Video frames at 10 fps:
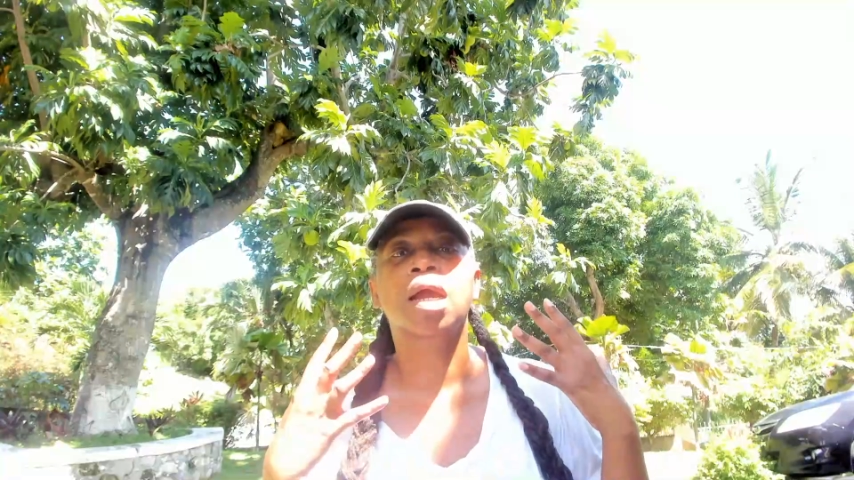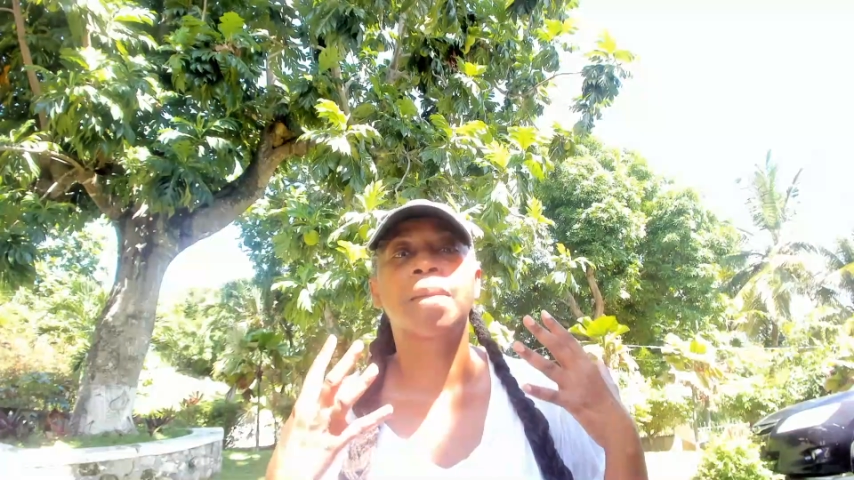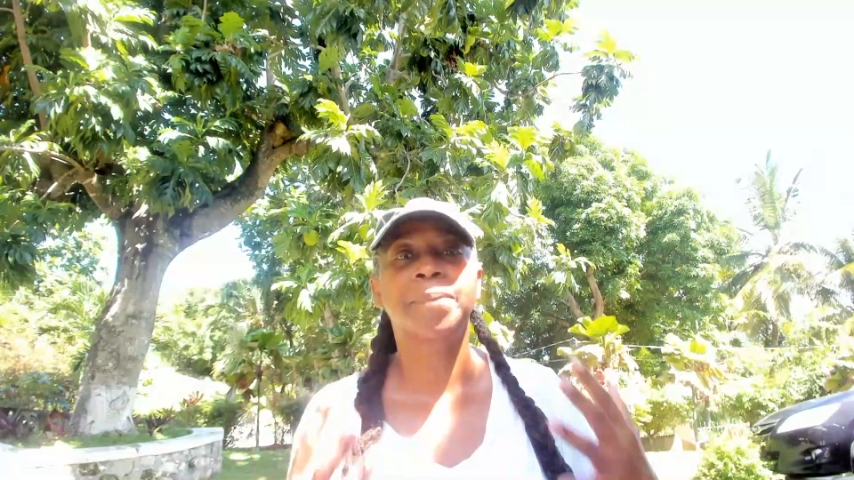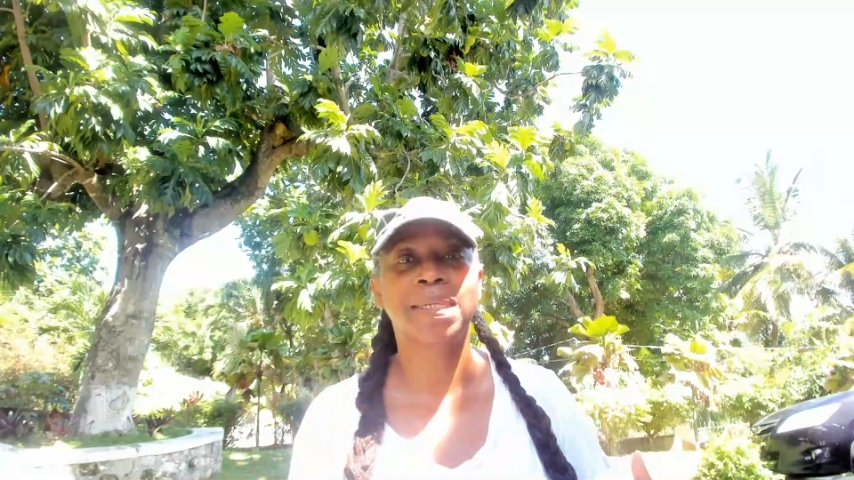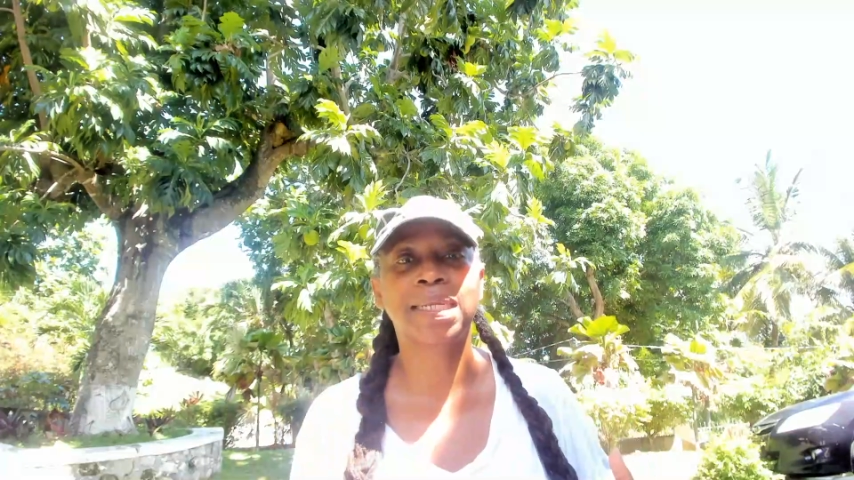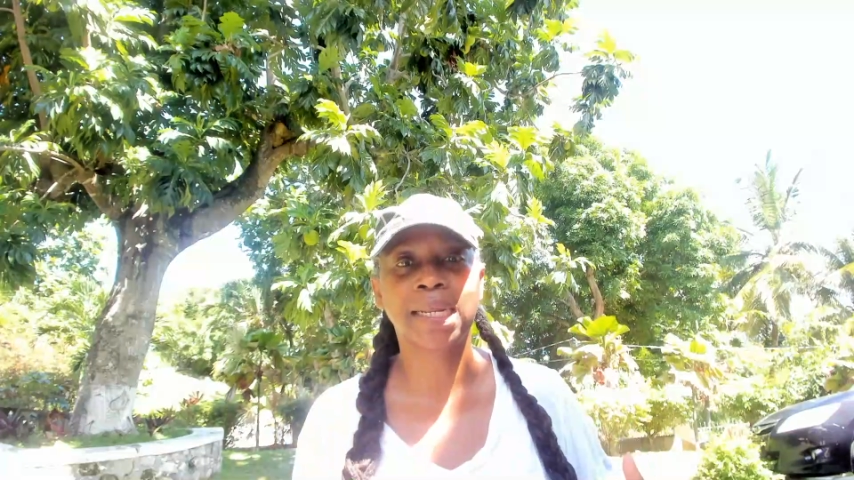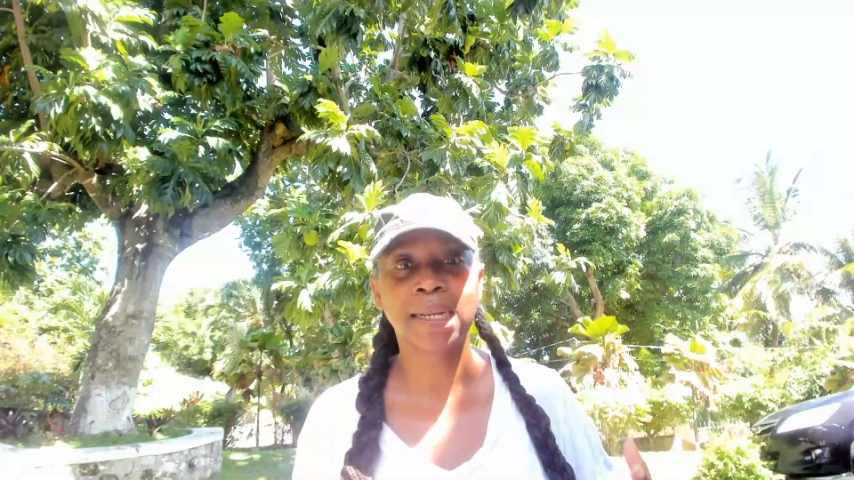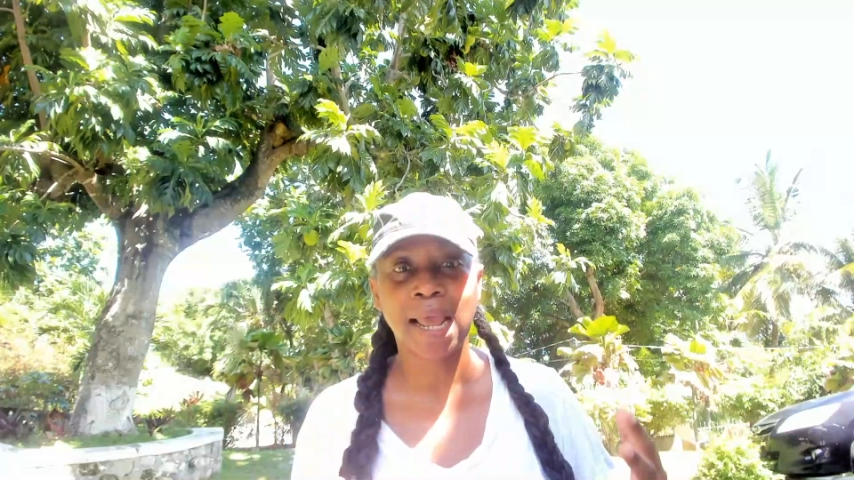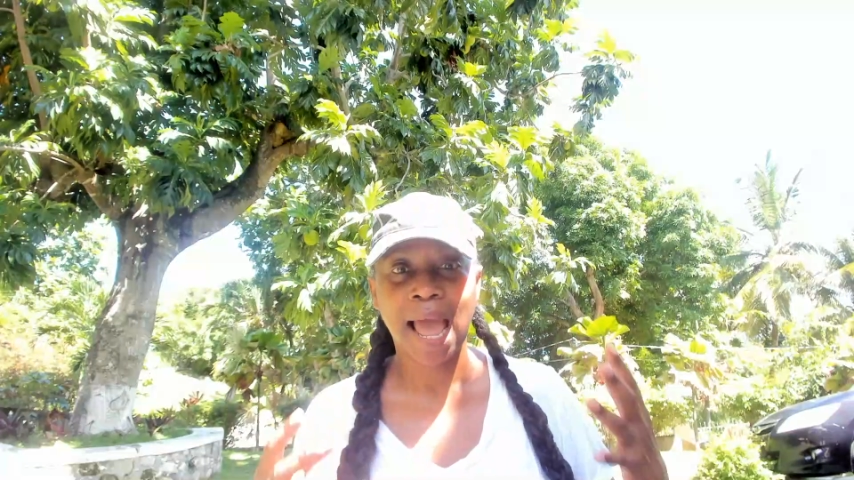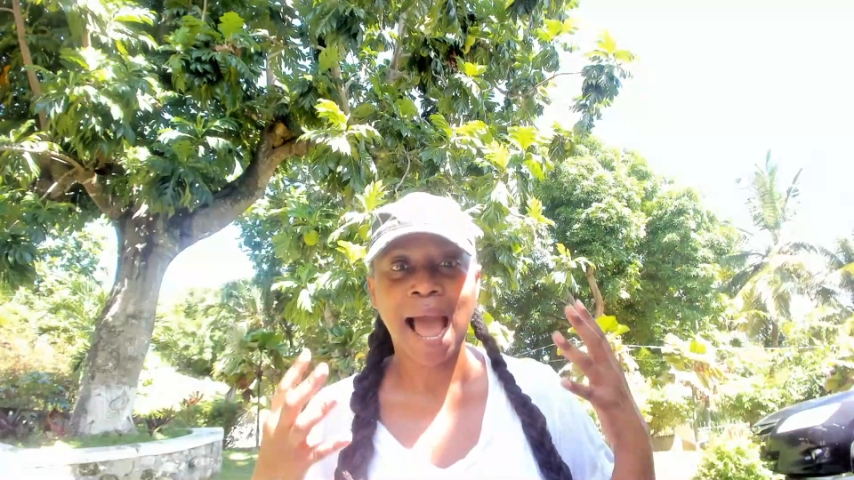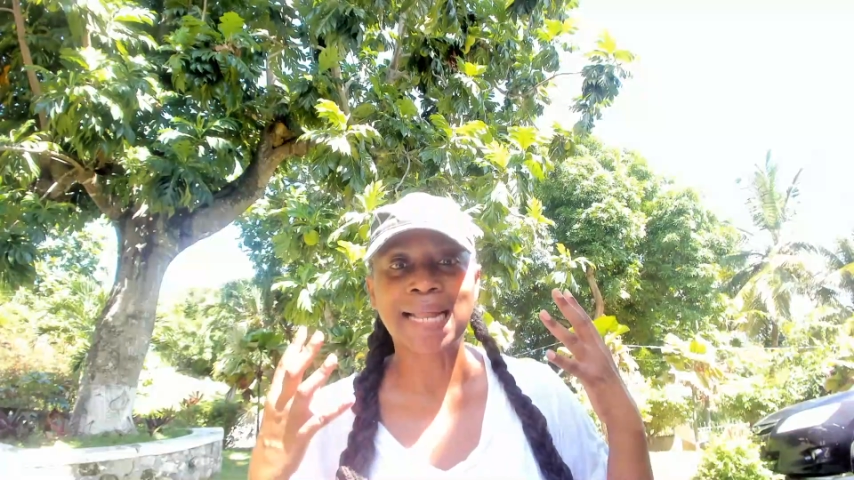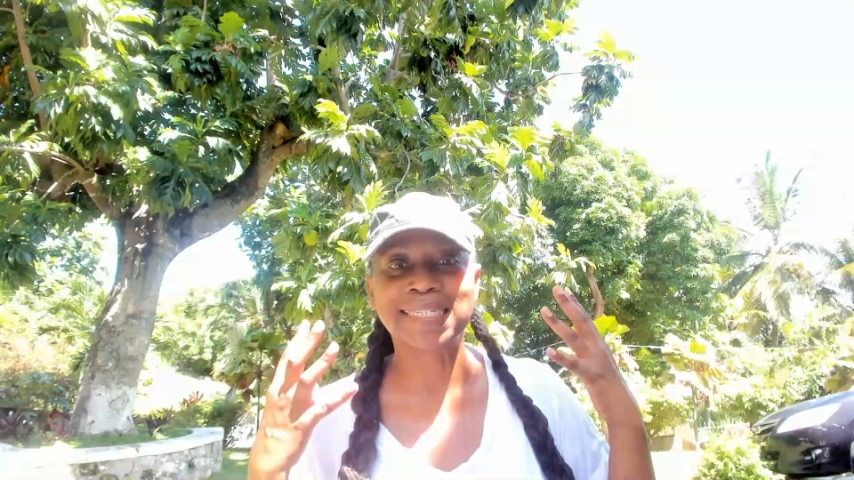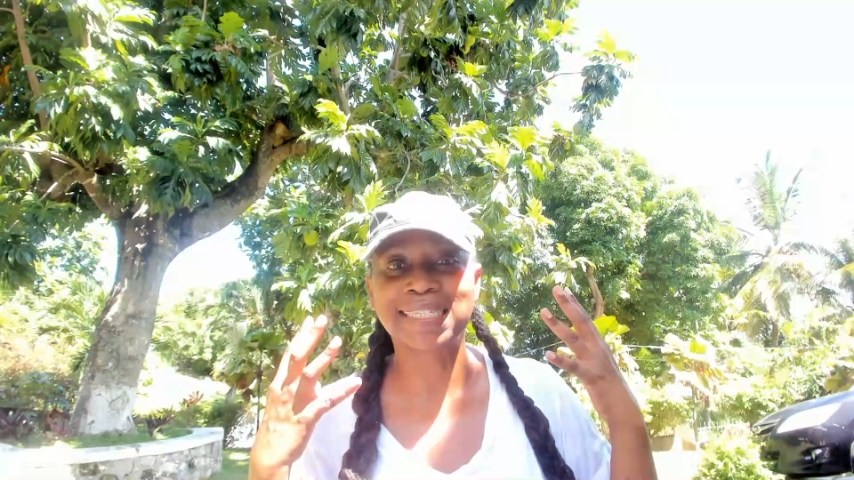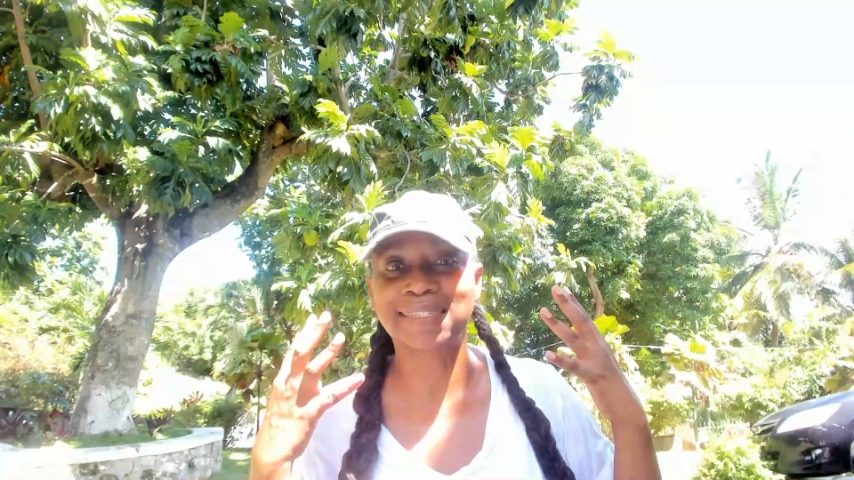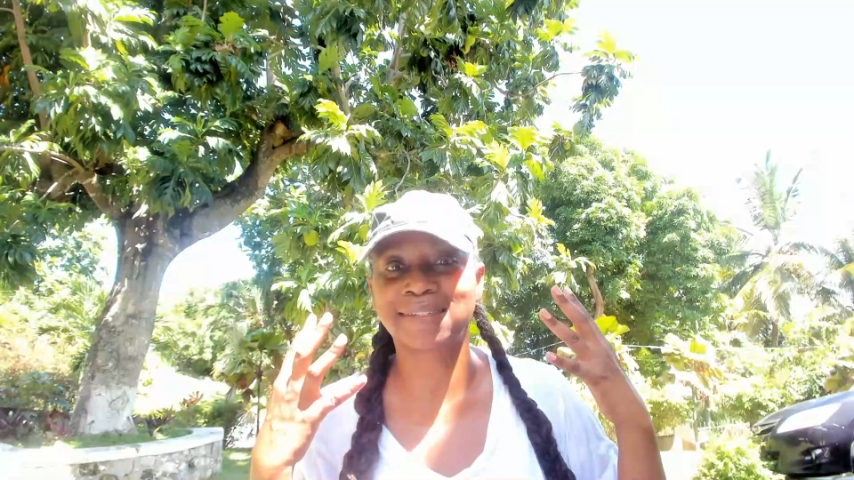Complete it
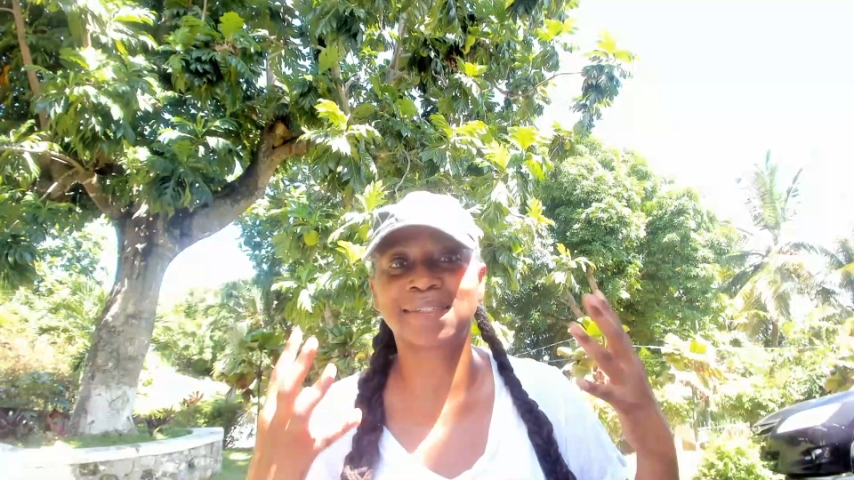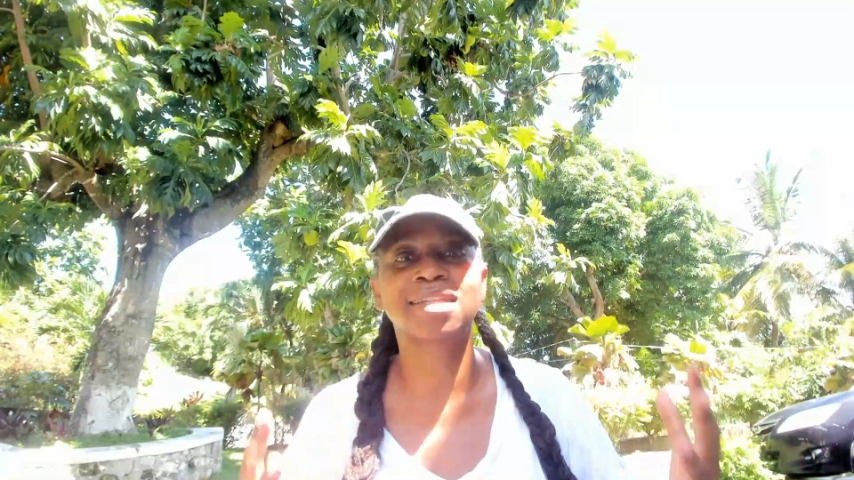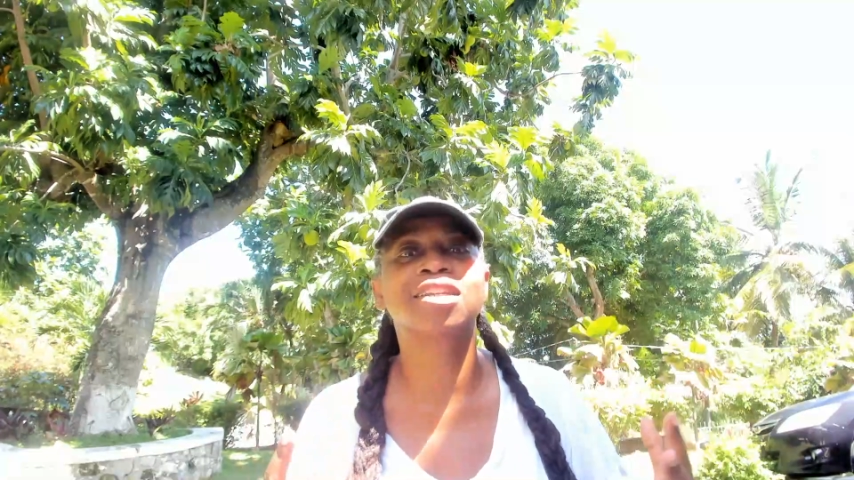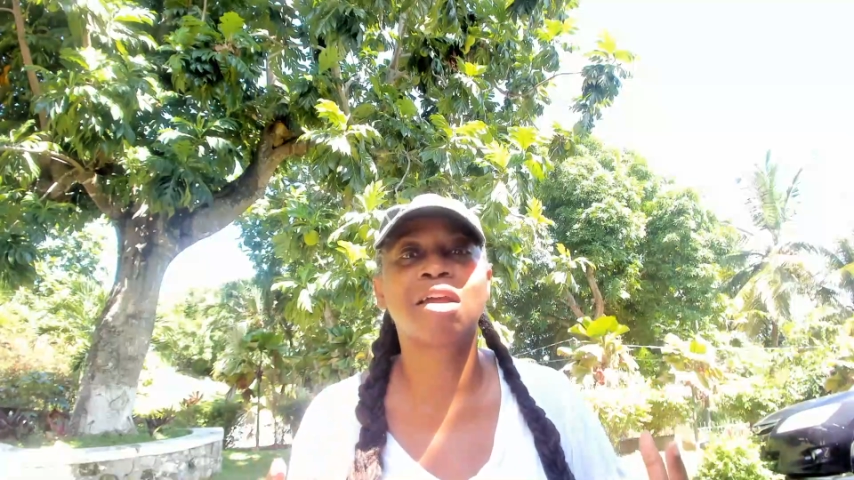and send